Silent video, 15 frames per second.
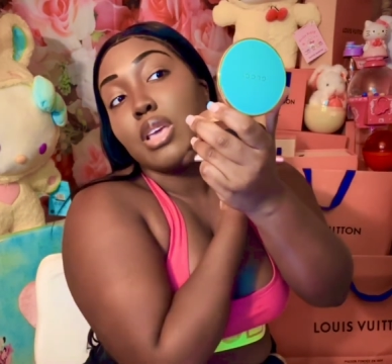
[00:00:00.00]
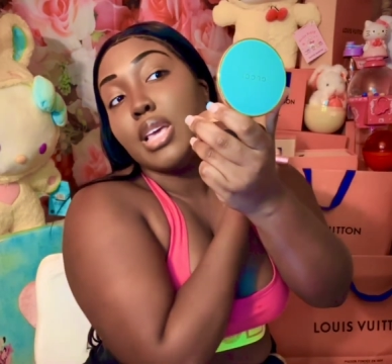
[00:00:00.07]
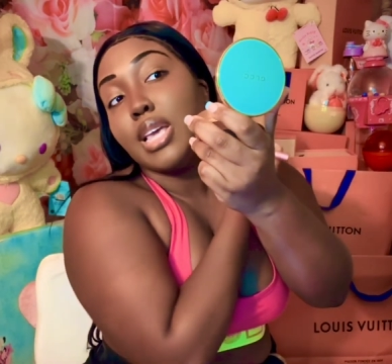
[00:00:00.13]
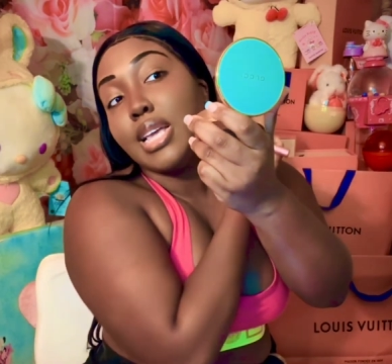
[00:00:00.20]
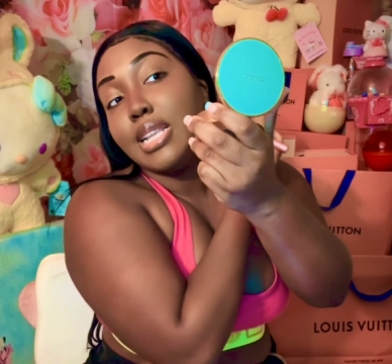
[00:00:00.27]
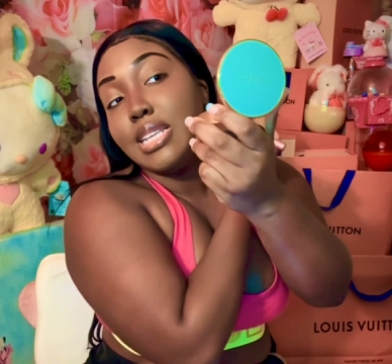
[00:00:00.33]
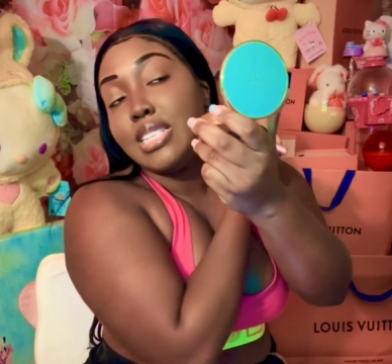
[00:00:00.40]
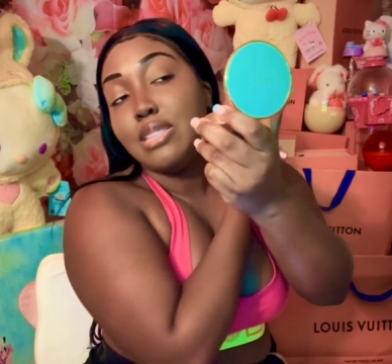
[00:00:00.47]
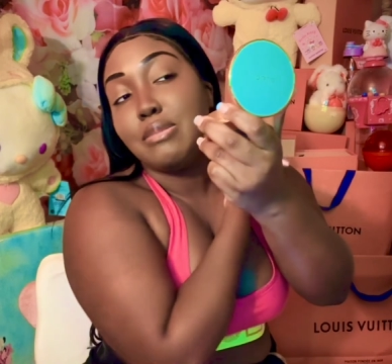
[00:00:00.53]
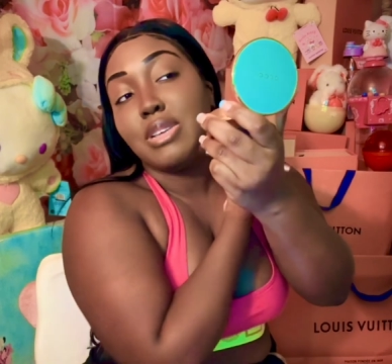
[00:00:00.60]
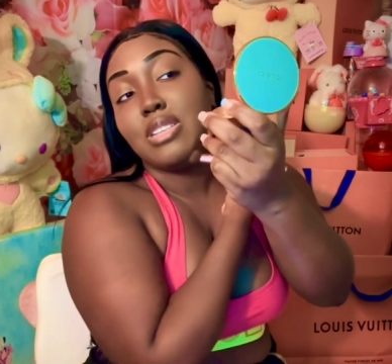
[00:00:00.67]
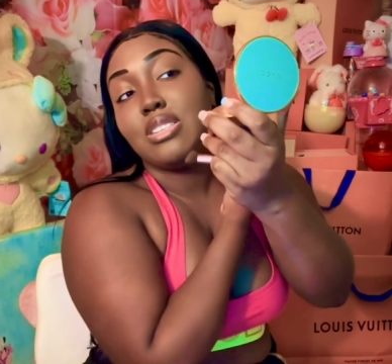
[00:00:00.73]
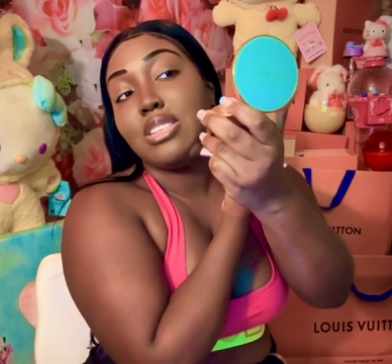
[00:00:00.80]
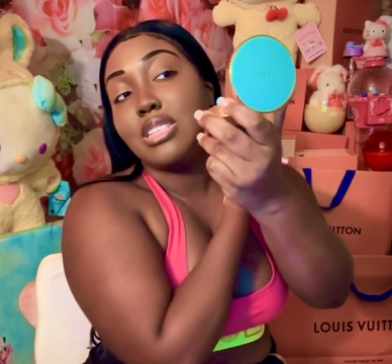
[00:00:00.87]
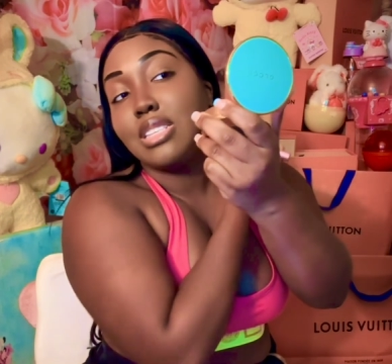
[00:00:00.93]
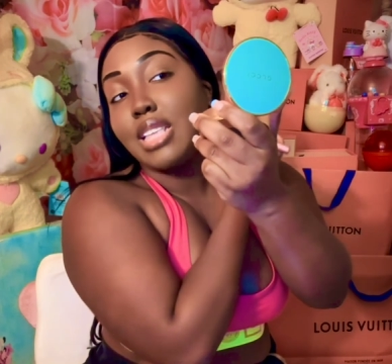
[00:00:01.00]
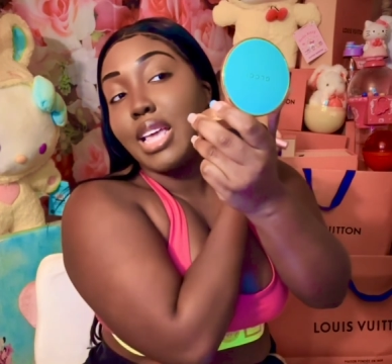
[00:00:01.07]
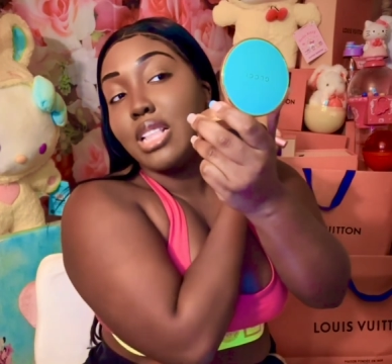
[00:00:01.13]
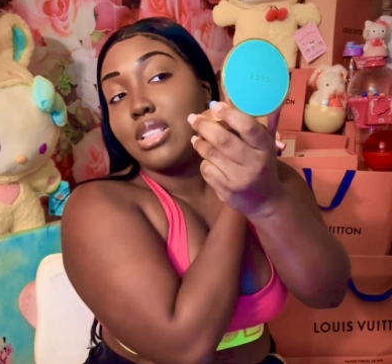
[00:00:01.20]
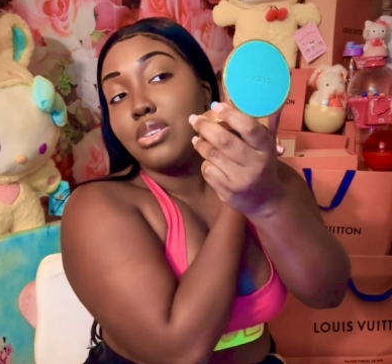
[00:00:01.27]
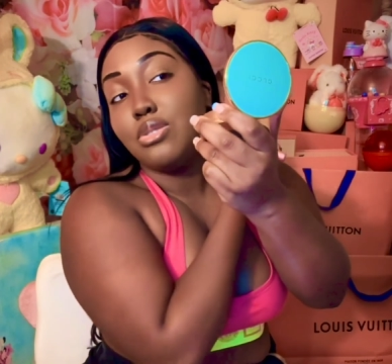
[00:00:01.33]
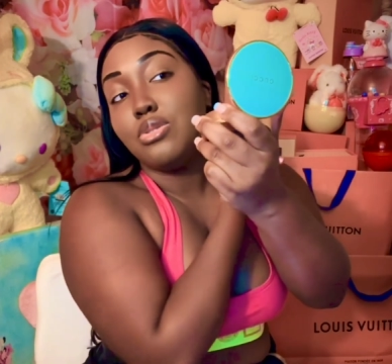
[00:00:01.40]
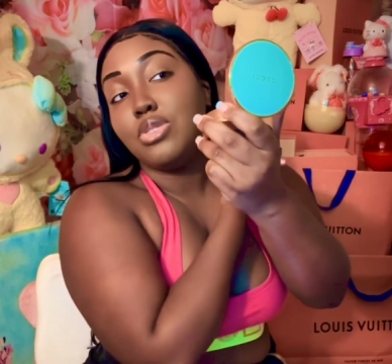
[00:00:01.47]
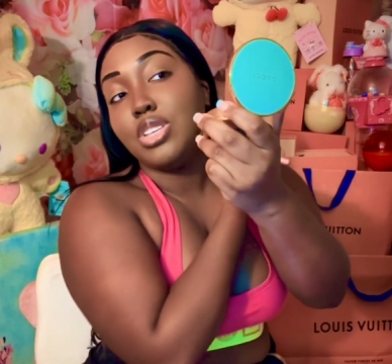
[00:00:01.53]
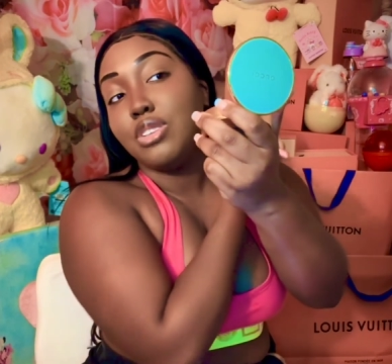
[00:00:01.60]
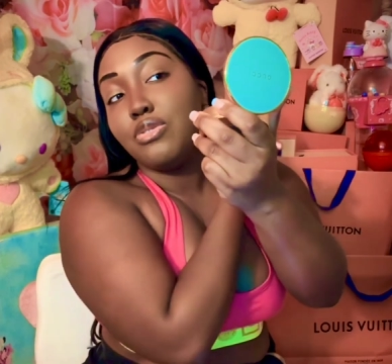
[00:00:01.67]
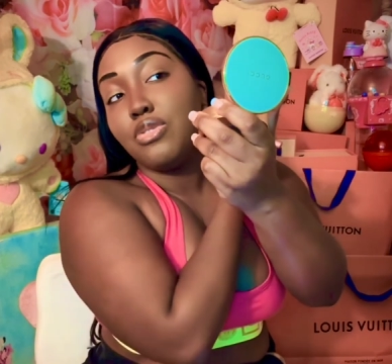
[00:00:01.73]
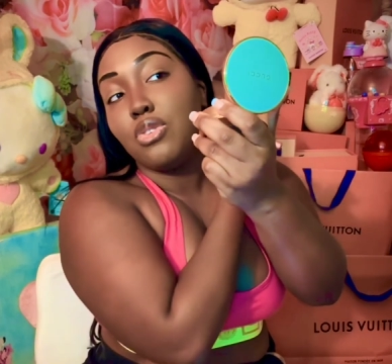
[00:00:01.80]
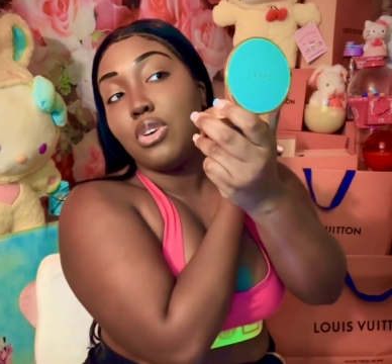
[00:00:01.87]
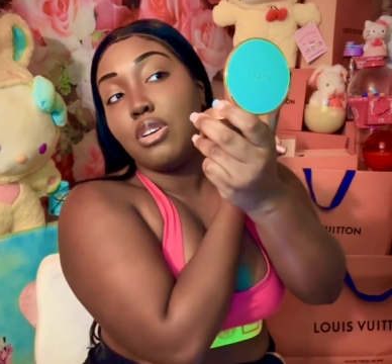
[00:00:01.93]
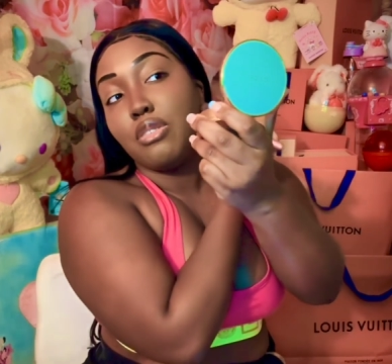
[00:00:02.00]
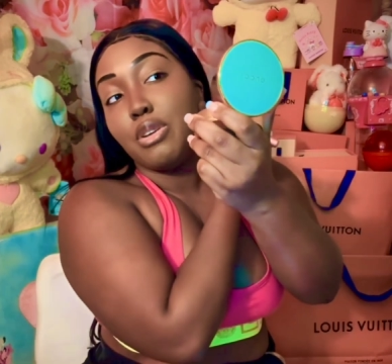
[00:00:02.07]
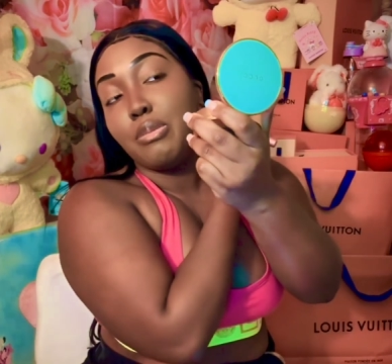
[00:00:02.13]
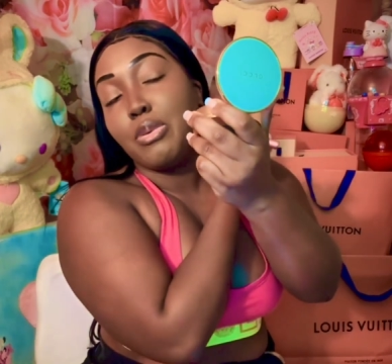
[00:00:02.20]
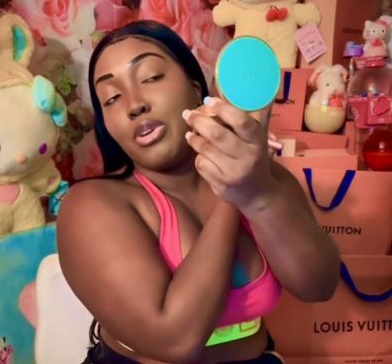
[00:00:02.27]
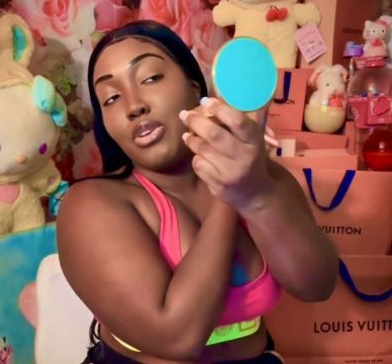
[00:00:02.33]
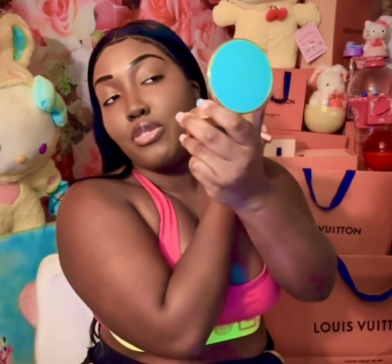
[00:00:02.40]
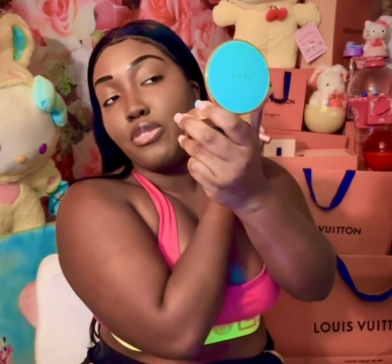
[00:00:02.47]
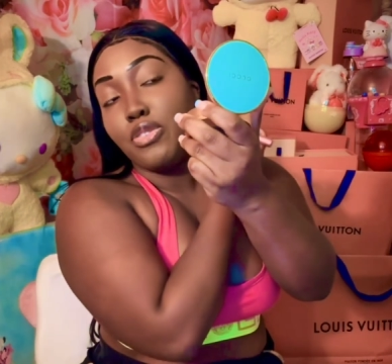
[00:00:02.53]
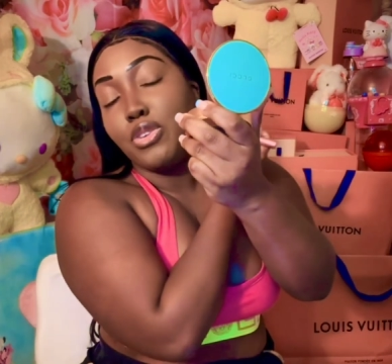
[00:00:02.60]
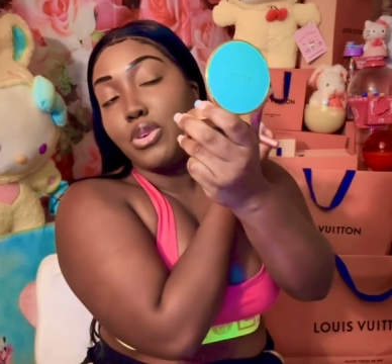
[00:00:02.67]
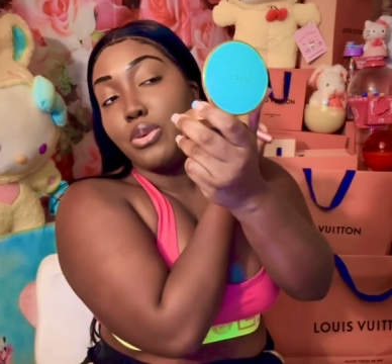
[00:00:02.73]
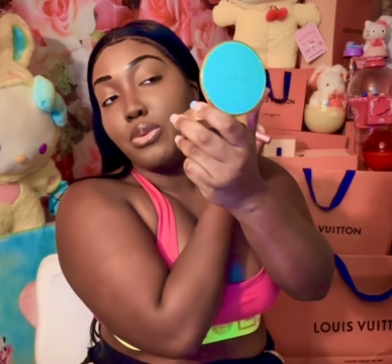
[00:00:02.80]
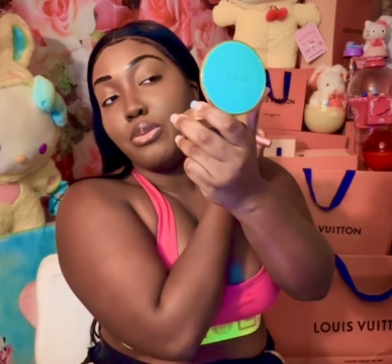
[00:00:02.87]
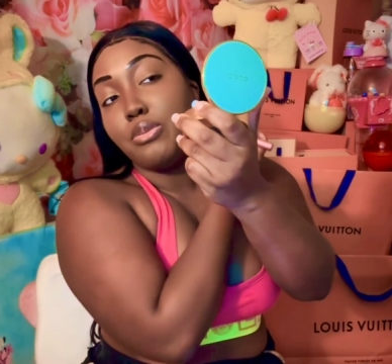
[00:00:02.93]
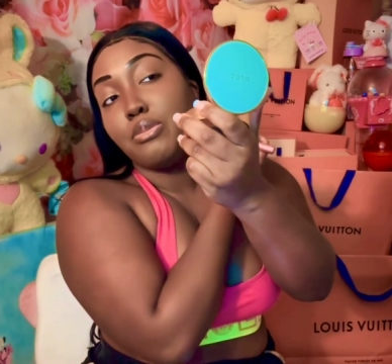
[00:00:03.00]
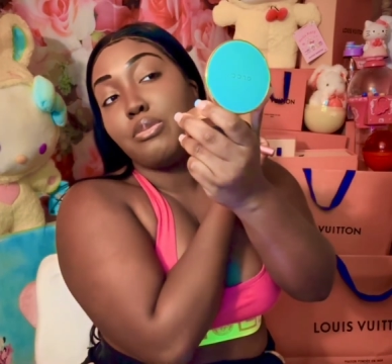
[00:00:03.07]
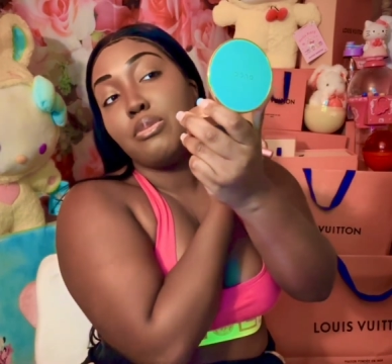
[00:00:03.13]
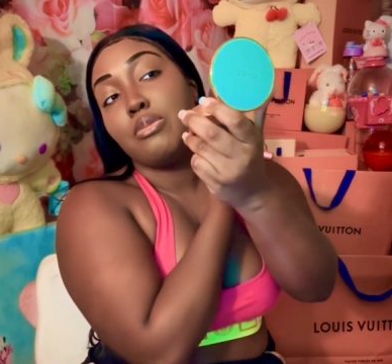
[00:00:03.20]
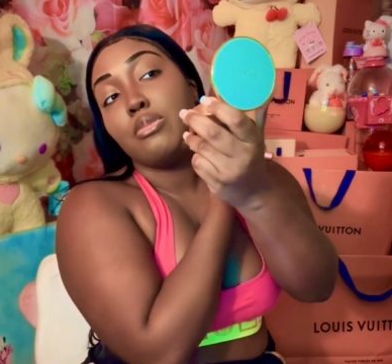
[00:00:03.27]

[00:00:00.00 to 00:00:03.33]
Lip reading: And it smells just like the Gucci Flora perfume.